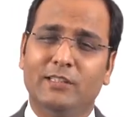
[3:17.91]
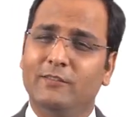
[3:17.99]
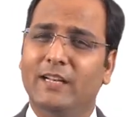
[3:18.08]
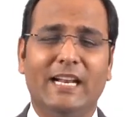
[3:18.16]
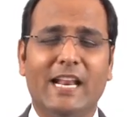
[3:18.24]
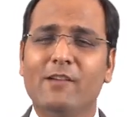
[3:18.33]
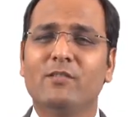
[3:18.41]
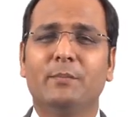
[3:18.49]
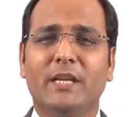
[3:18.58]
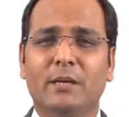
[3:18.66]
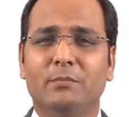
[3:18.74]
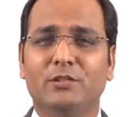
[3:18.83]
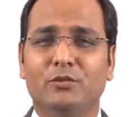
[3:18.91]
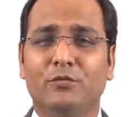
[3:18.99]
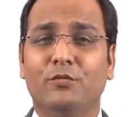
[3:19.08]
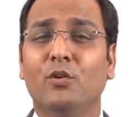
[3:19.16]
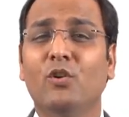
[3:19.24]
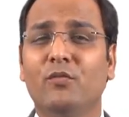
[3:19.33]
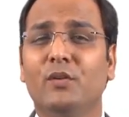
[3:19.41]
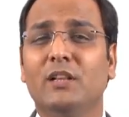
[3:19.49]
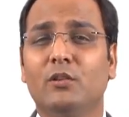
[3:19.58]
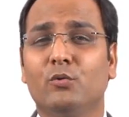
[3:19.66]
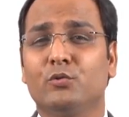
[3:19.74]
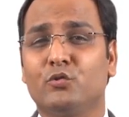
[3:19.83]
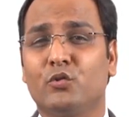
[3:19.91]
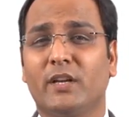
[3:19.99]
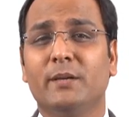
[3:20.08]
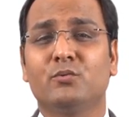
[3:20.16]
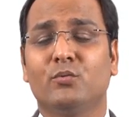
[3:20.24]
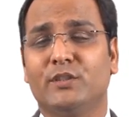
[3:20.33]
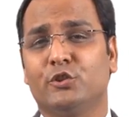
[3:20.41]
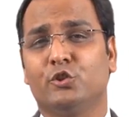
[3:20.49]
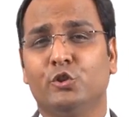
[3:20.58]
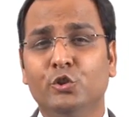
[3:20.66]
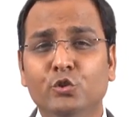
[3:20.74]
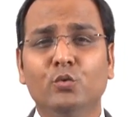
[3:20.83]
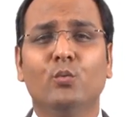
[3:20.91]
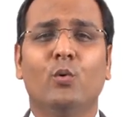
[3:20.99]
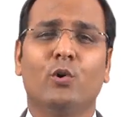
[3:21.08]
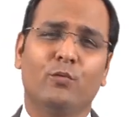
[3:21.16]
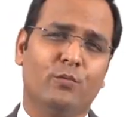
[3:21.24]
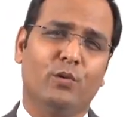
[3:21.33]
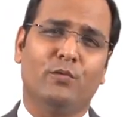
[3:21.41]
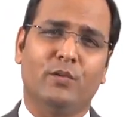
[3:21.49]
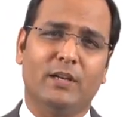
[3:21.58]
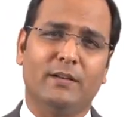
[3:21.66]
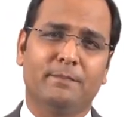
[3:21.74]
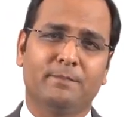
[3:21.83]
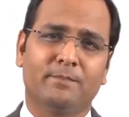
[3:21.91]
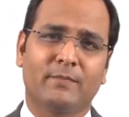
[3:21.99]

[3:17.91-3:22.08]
will never be able to fulfill those dreams which you want to fulfill.